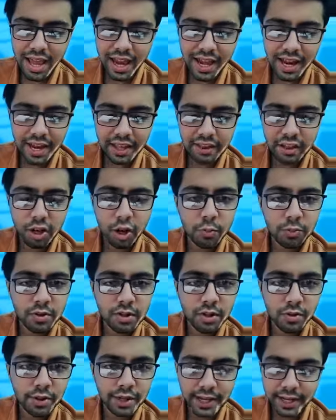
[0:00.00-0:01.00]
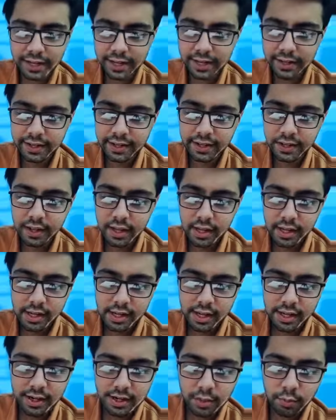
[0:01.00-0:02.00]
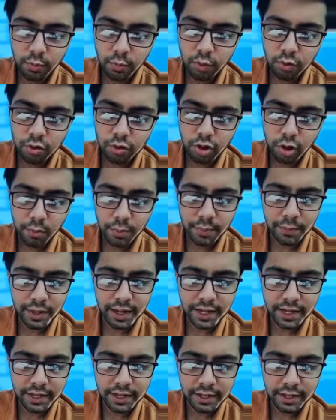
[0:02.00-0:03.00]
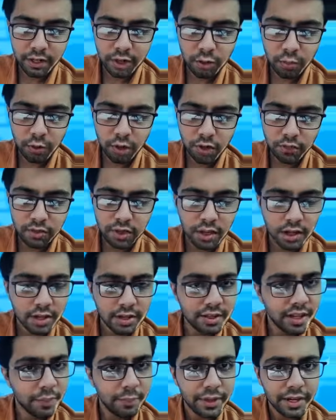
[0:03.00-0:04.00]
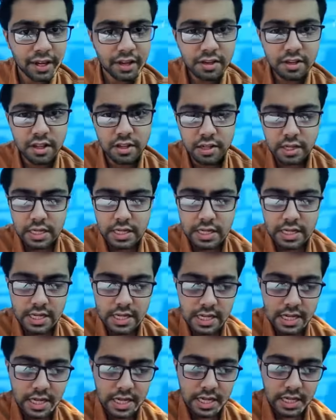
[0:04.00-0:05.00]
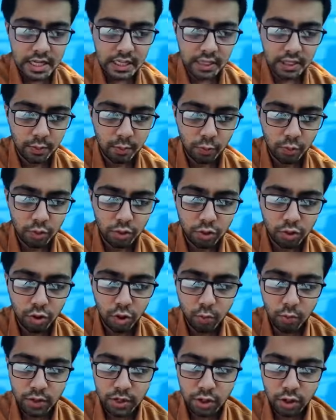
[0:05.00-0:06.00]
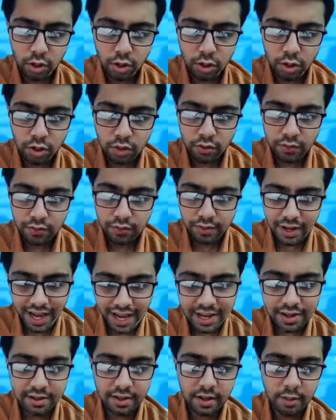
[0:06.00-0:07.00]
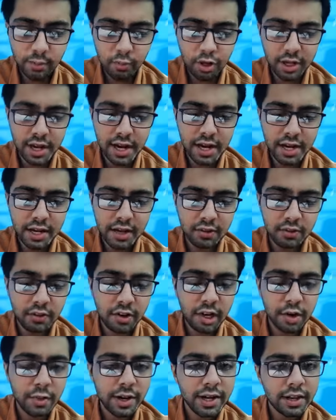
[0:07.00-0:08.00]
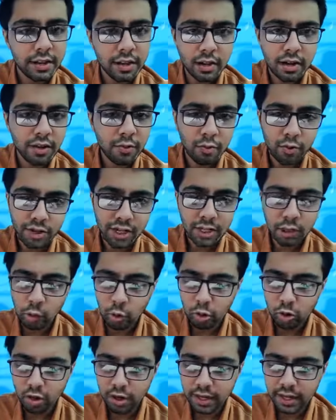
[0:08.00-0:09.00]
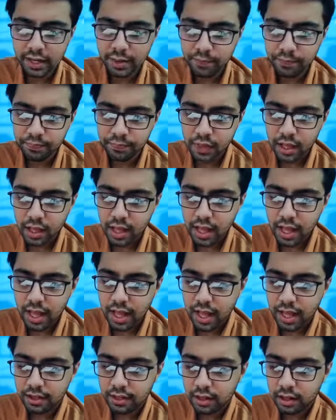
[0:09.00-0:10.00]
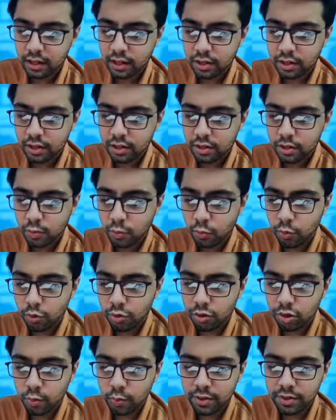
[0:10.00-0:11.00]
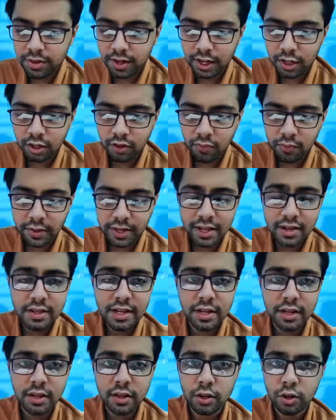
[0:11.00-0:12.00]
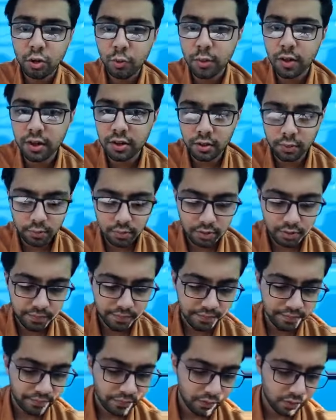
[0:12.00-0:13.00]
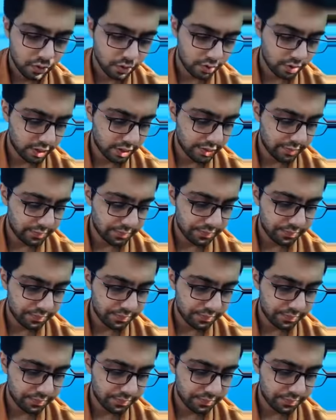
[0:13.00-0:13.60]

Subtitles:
And other options were right. That is the most common malignant tumor of the lungs are metastasis. The most common cause of cancer mortality worldwide is lung, what I told already, and the lung is the most common site of metastatic neoplasms. So yeah.